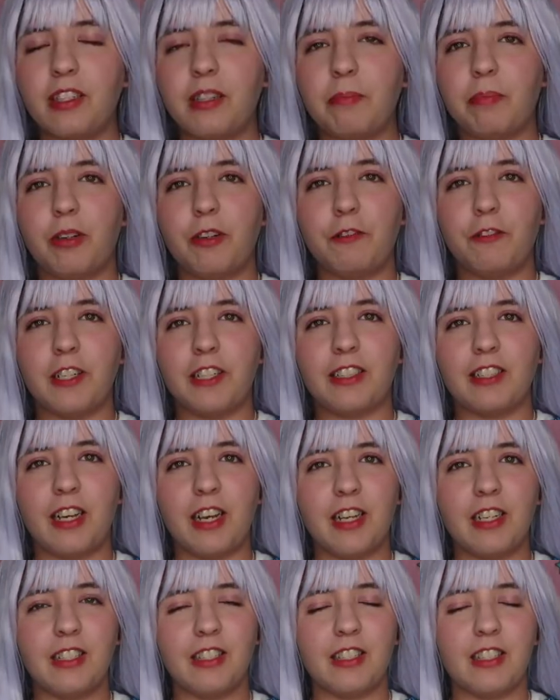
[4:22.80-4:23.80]
it's the perfect
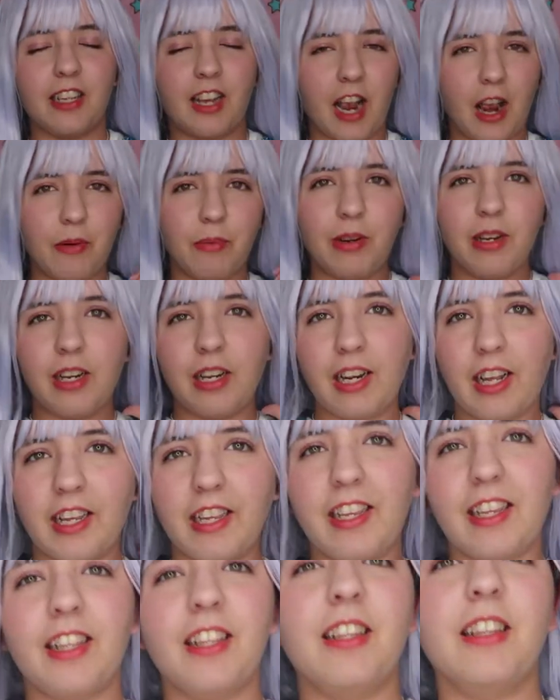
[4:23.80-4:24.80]
size. I really
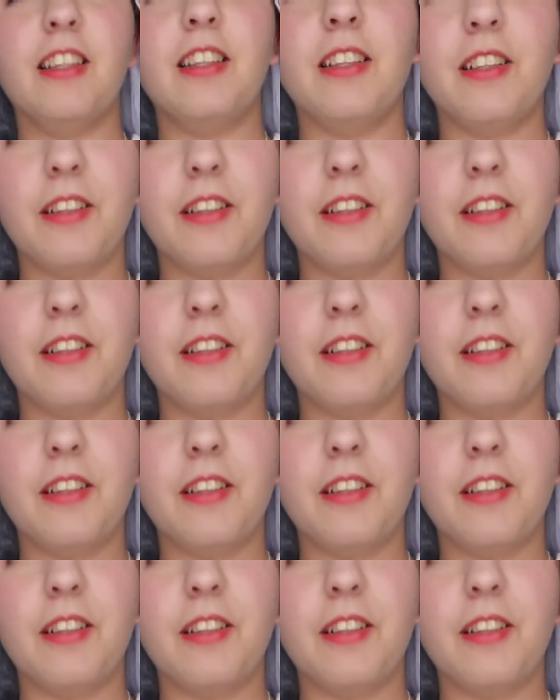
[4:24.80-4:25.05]
like it.